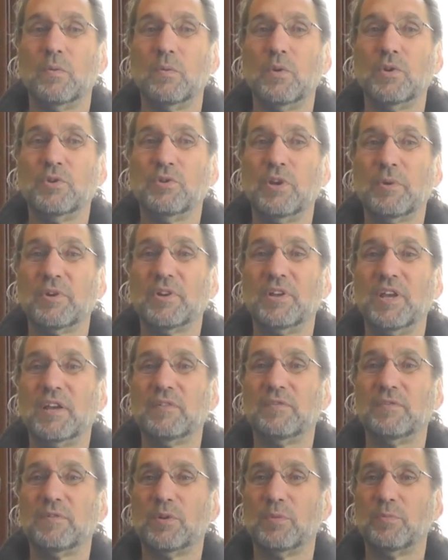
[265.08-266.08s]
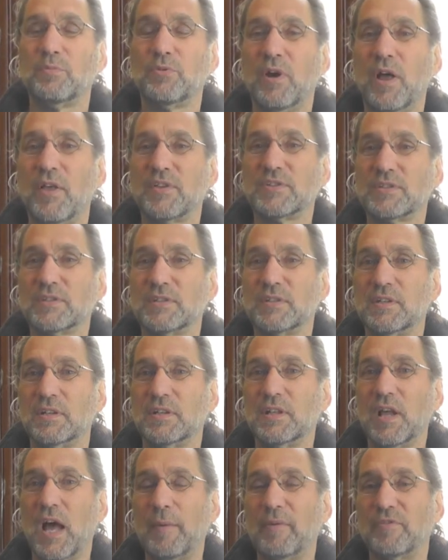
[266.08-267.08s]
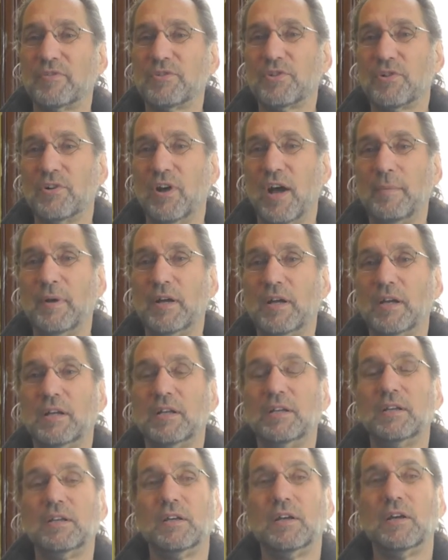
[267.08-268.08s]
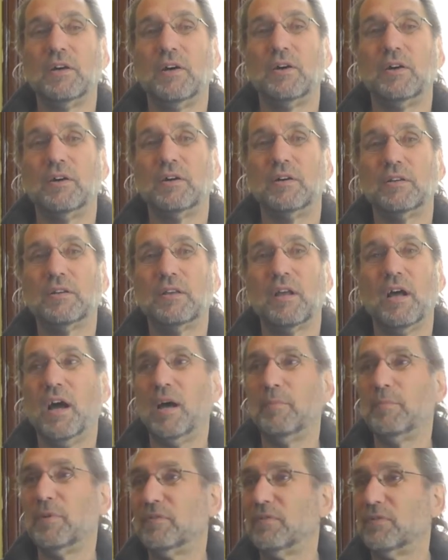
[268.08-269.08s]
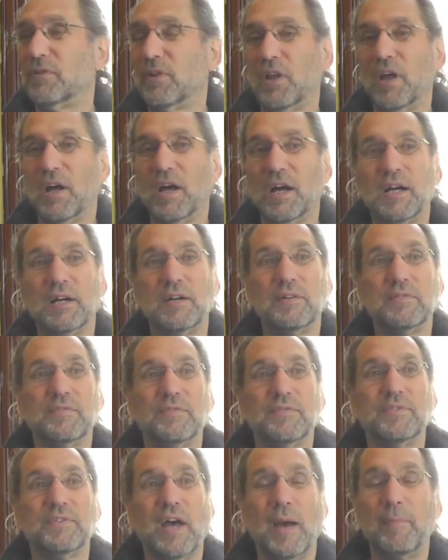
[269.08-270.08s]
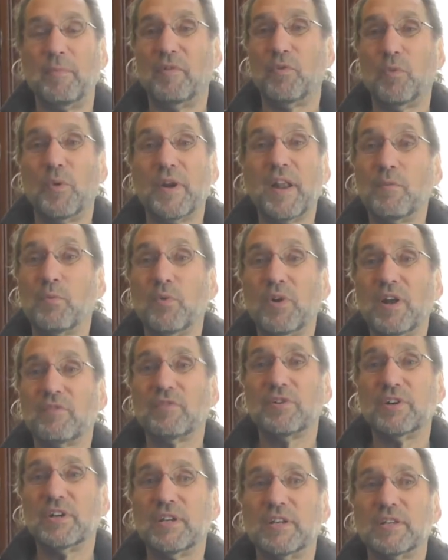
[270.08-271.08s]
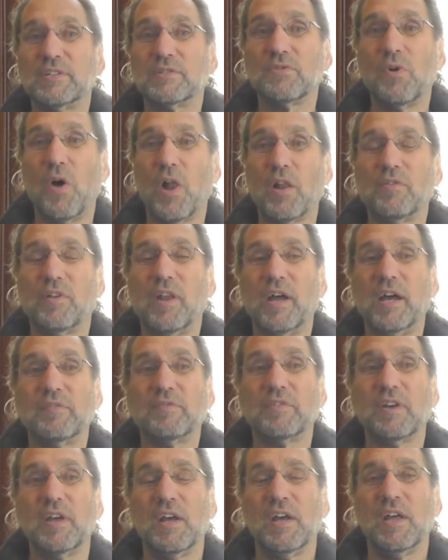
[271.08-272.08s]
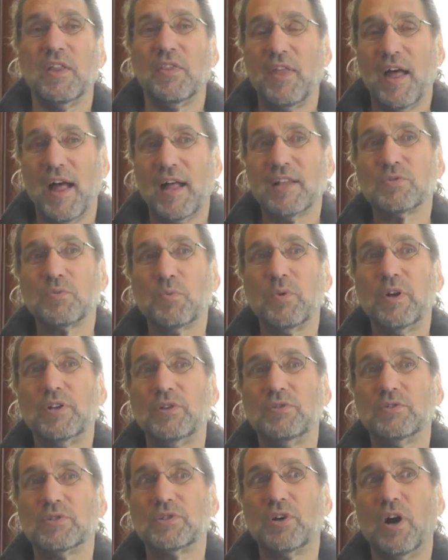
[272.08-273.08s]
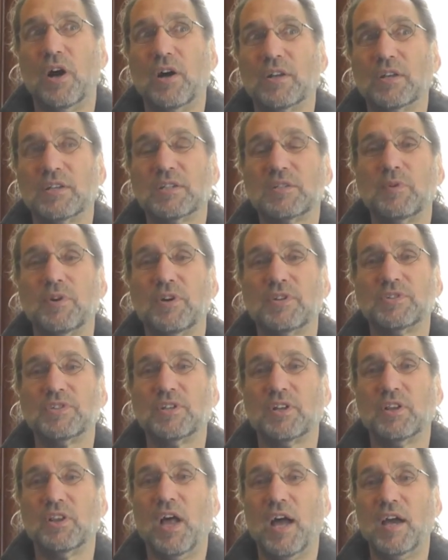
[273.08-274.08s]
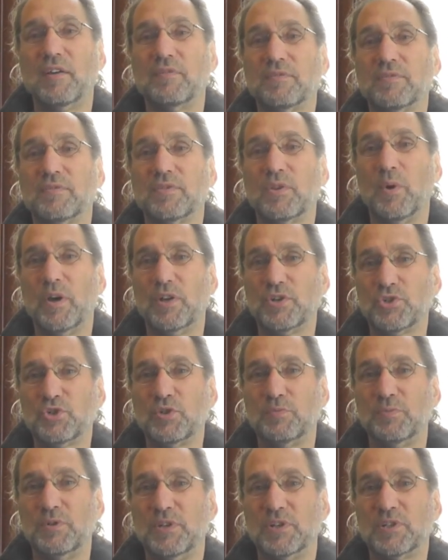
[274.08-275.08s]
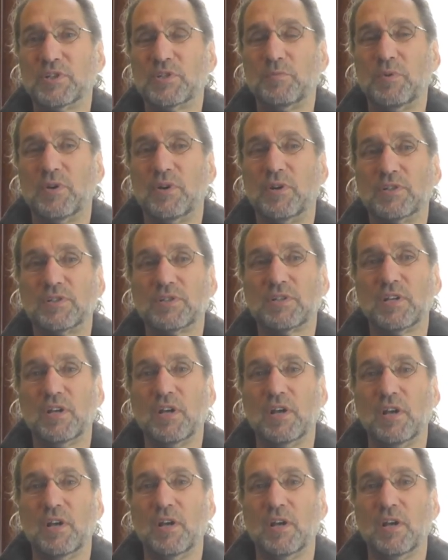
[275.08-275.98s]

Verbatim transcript: When you're able to take full breaths in a time of trauma, or a time of love, type of whatever, whatever it is, all of life, that's when you start experiencing life the way it should be experienced.